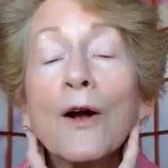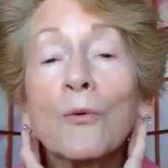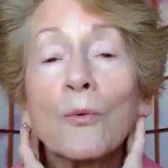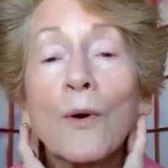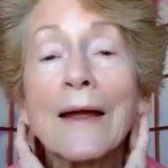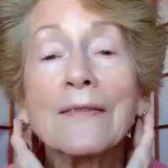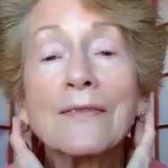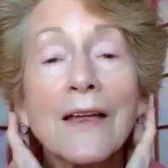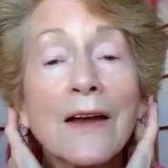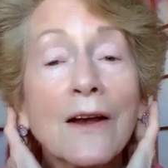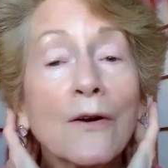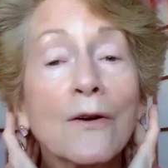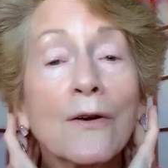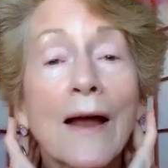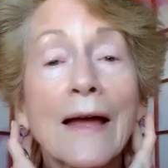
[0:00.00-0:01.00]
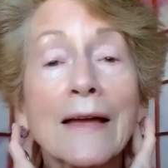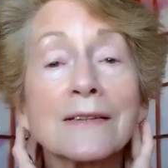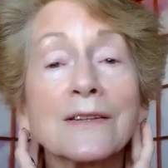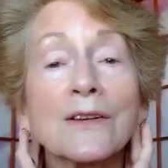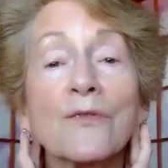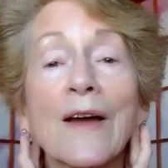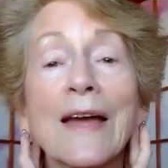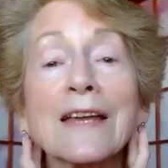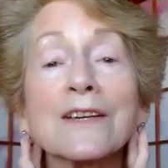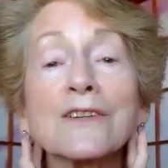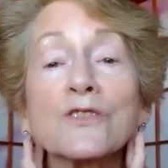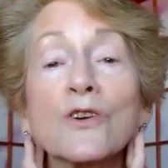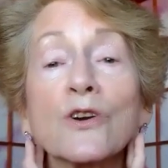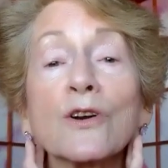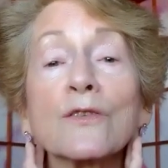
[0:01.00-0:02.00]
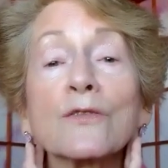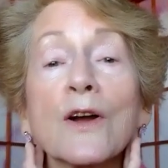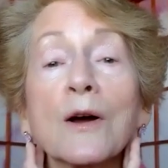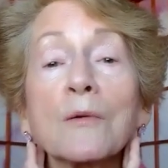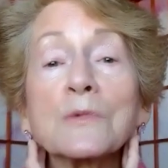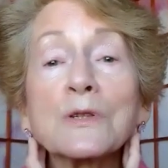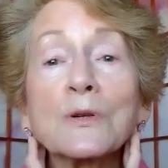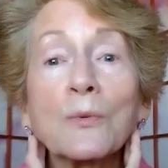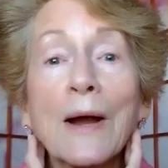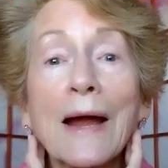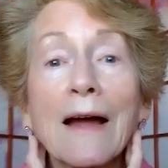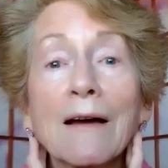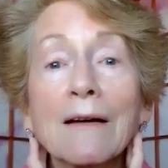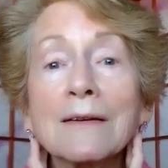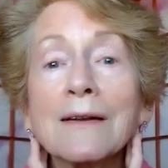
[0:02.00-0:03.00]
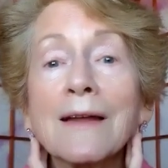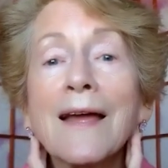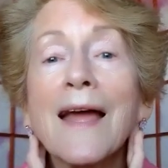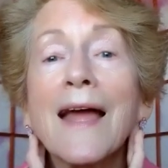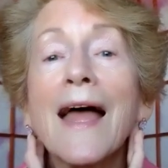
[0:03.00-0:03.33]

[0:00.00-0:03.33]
right there as the vagus nerve comes around,